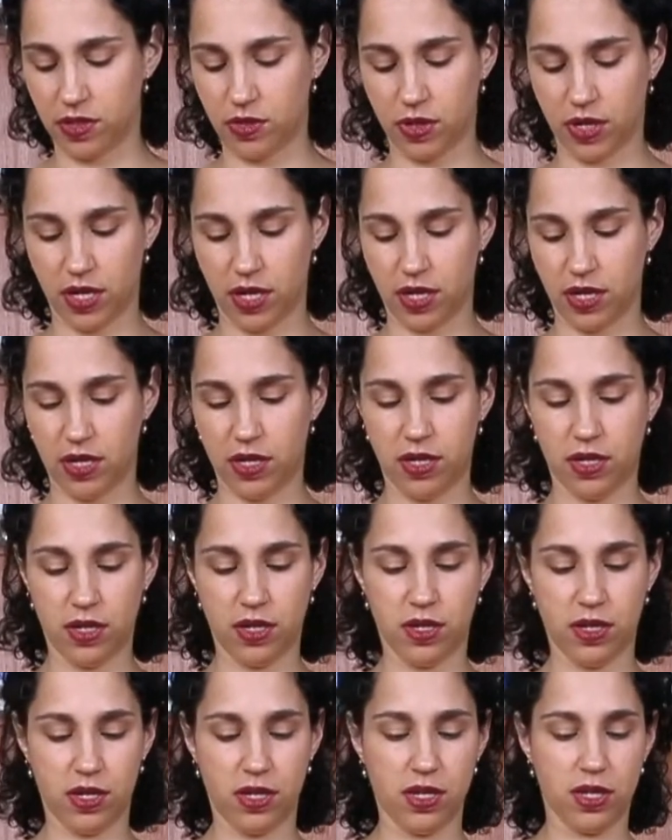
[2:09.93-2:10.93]
Okay,
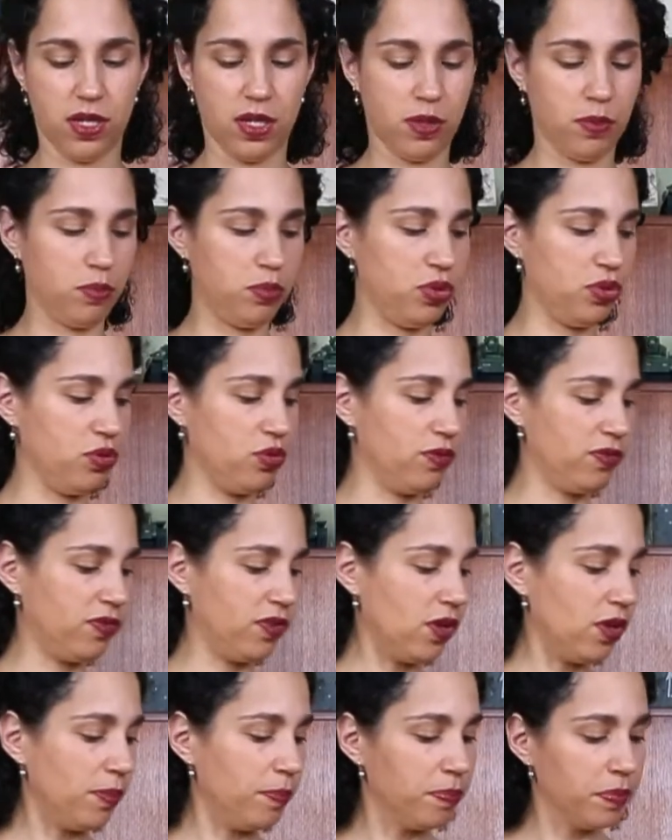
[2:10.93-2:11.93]

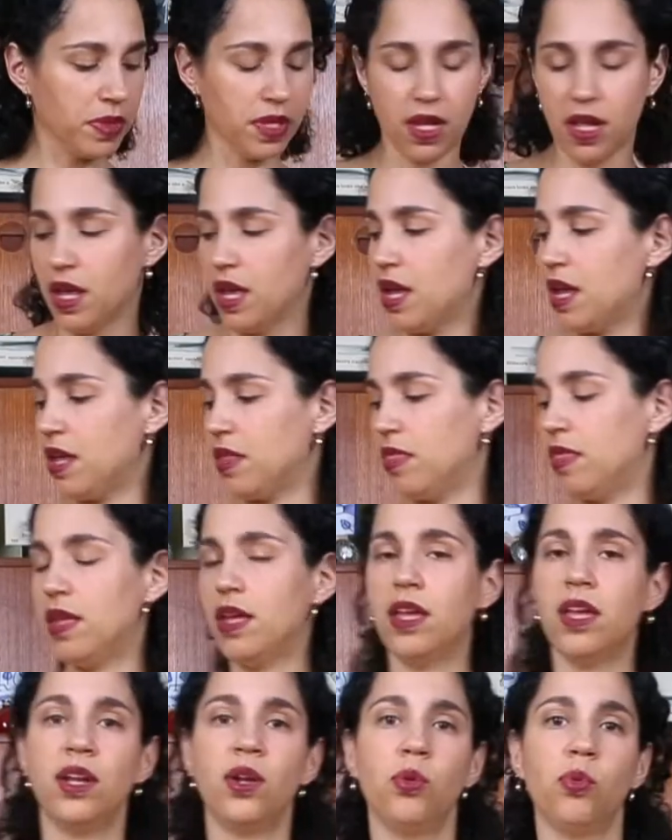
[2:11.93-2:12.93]
beautiful. And
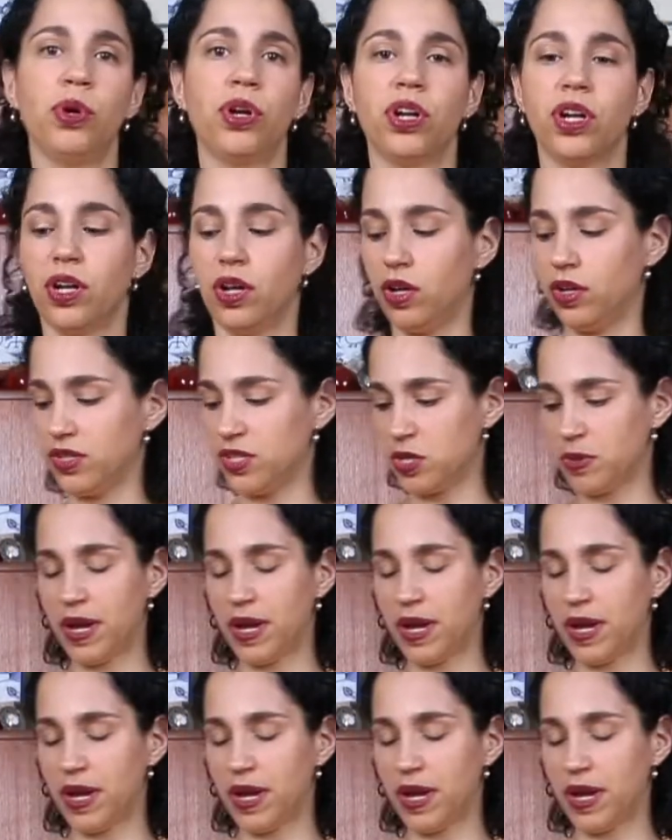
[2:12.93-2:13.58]
then we're going to also